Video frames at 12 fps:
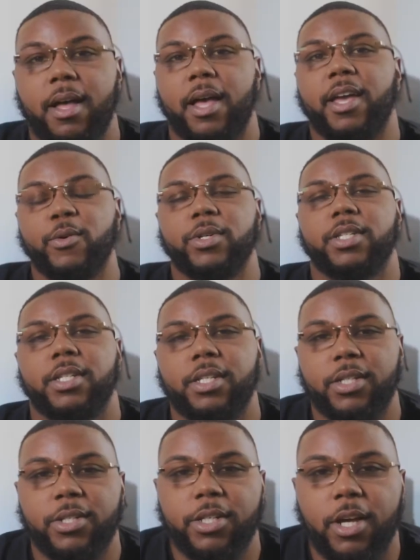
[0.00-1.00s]
Hey, what's the
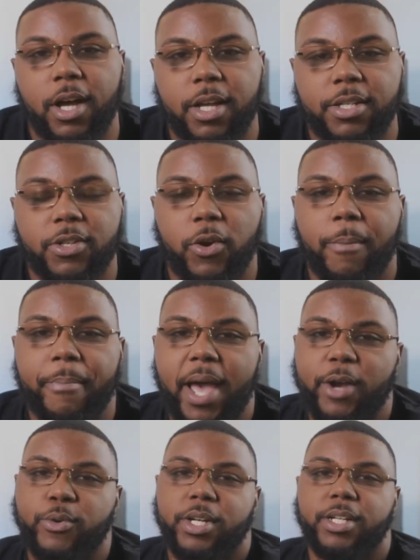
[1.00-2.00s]
deal, y'all? So I'm
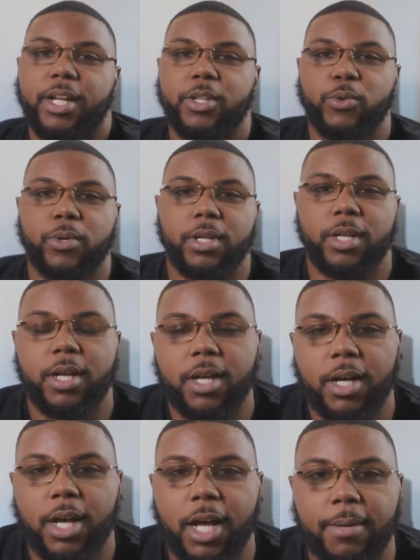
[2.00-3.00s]
back with another one.
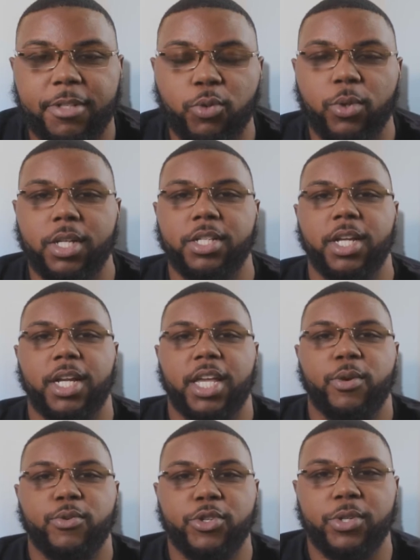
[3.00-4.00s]
Just wanted to check
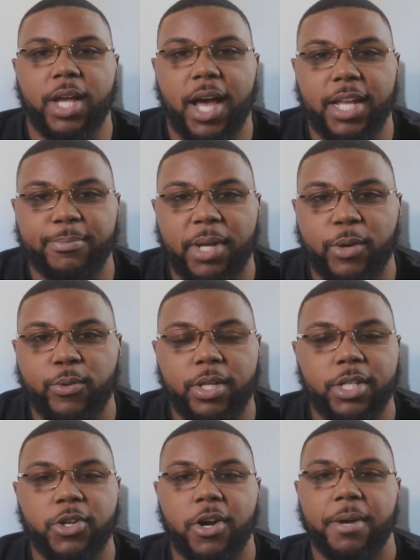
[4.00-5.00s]
in with you guys, man. I
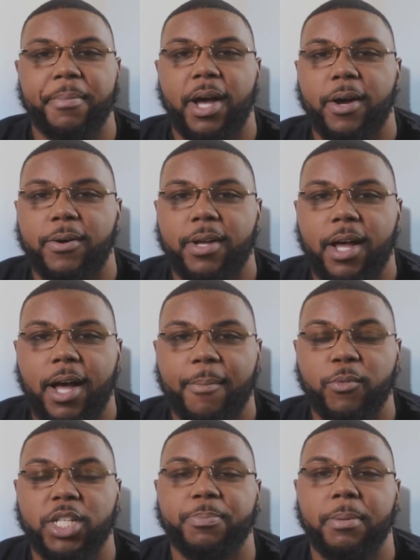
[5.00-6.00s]
wanted to talk about
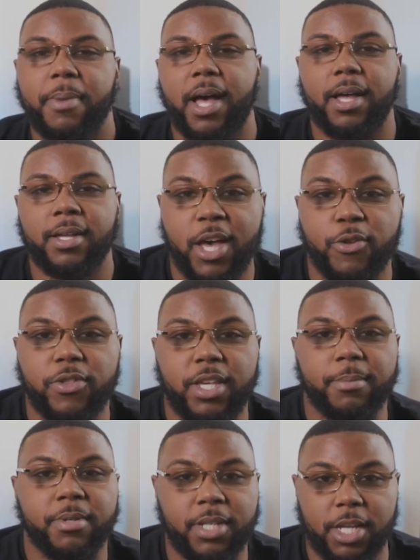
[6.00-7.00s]
what's been my healthy
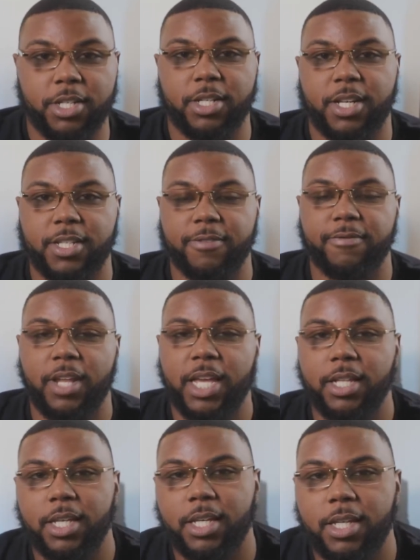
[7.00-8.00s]
obsession as of
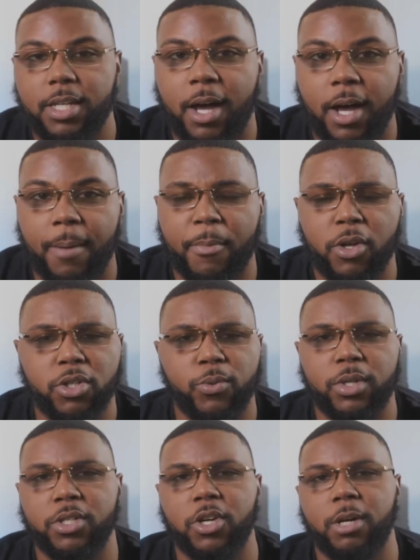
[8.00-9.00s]
lately. Also
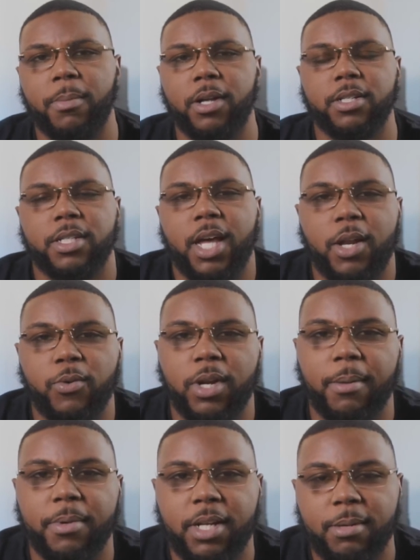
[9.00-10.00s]
want to talk about just kind of what
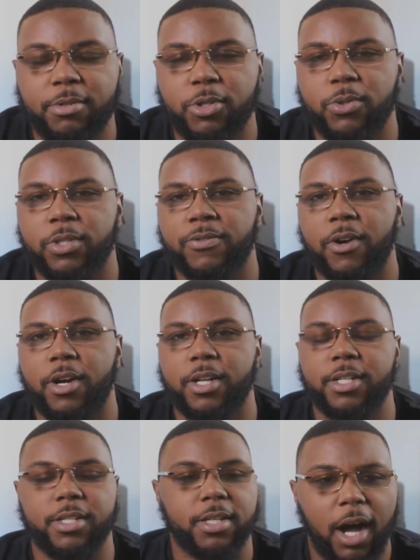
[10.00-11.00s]
I've been up to as far
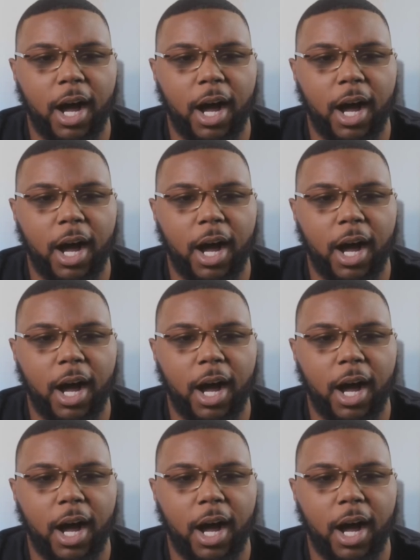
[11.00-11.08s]
as,